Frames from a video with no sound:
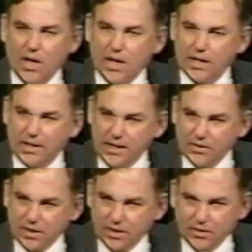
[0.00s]
A leader
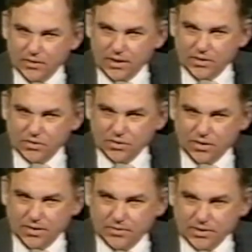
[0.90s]
can only
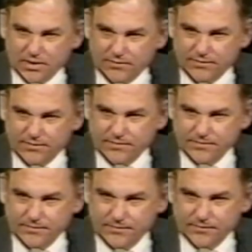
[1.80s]
destroy himself.
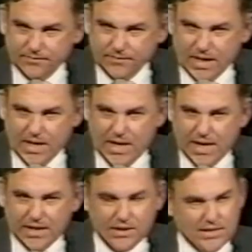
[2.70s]

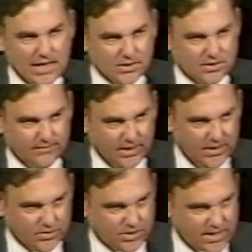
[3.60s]
And a test of
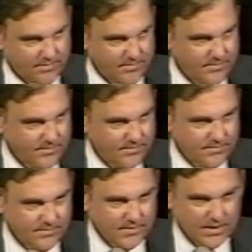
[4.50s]
leadership,
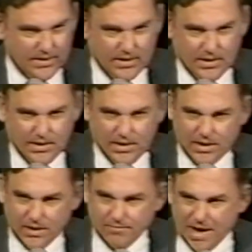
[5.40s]

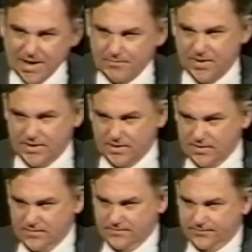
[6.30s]
in my opinion,
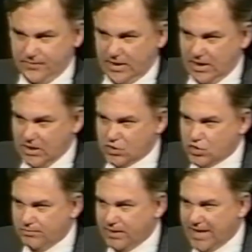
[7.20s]
is to
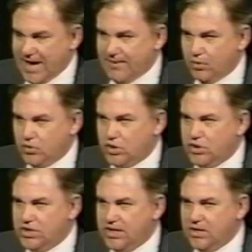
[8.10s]
be able to
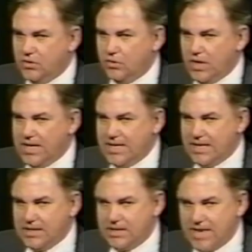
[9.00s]
deal
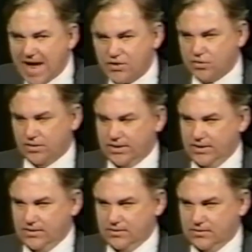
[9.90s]
naturally
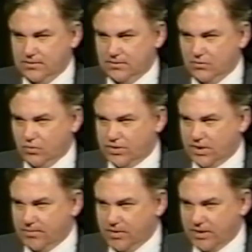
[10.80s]
with the
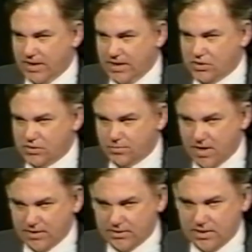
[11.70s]
communications
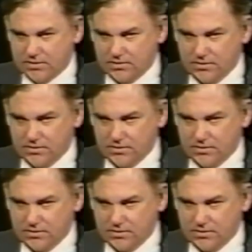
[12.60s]
process.